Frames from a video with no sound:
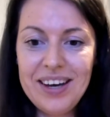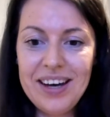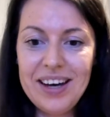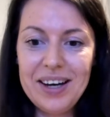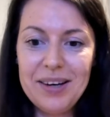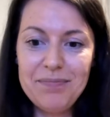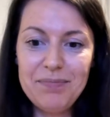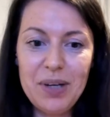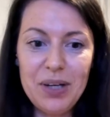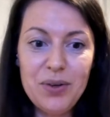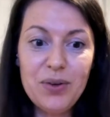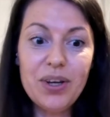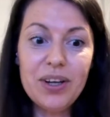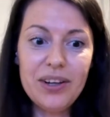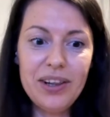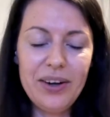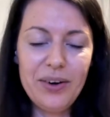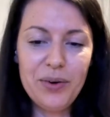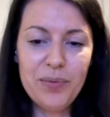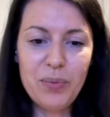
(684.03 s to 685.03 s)
and you can
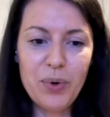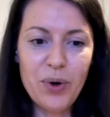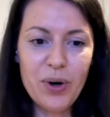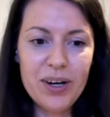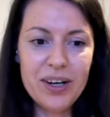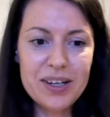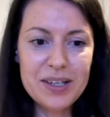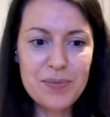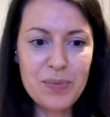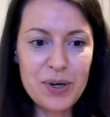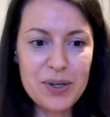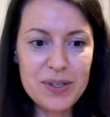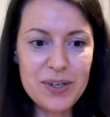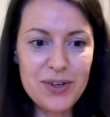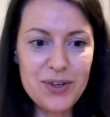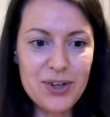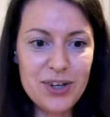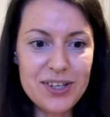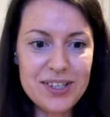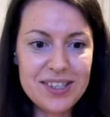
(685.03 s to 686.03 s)
learn more and express
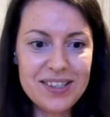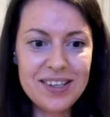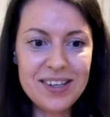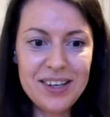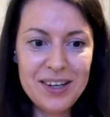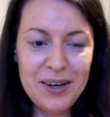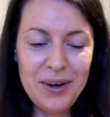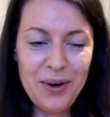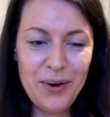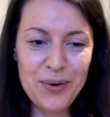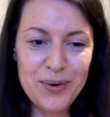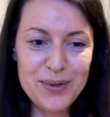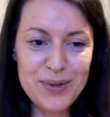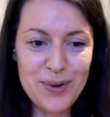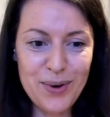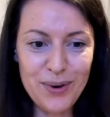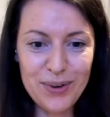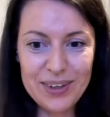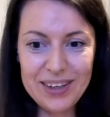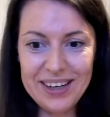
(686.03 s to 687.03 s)
interest also
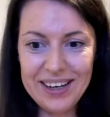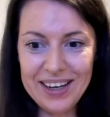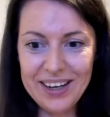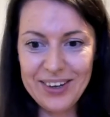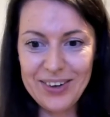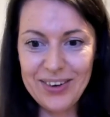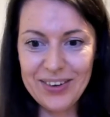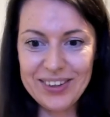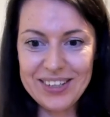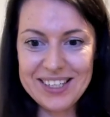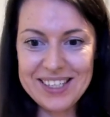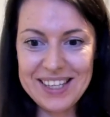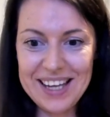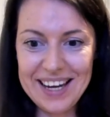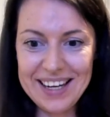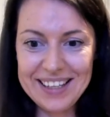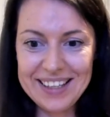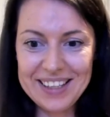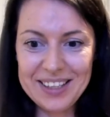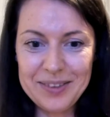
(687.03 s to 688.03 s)
on the link on the
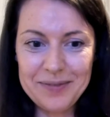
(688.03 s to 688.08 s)
slide.